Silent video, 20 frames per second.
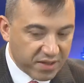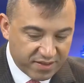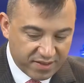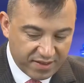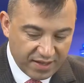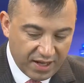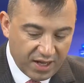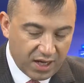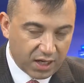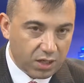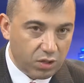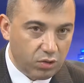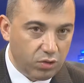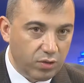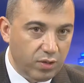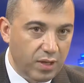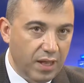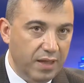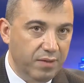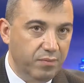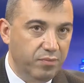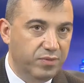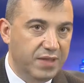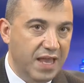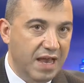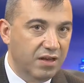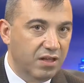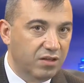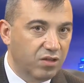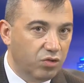saga
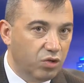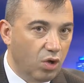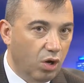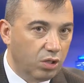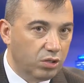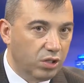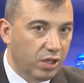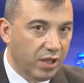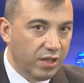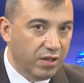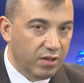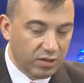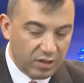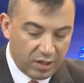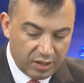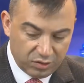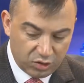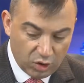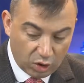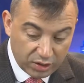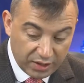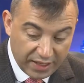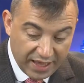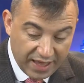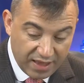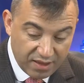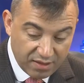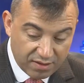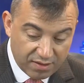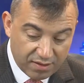down at the
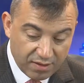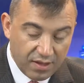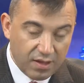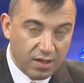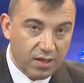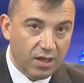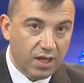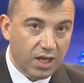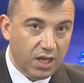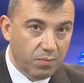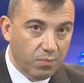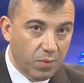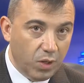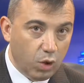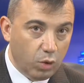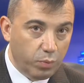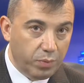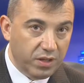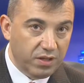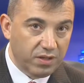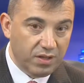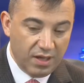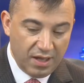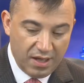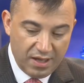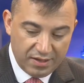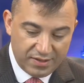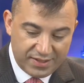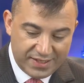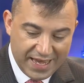Docklands in Melbourne.
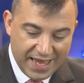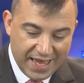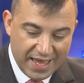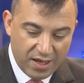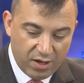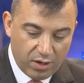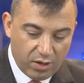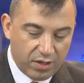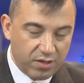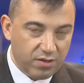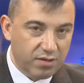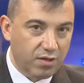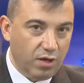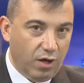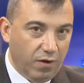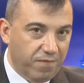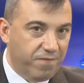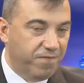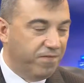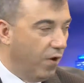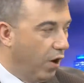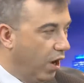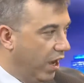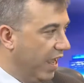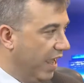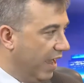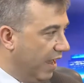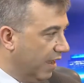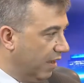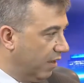Towers of
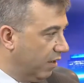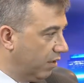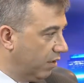fire.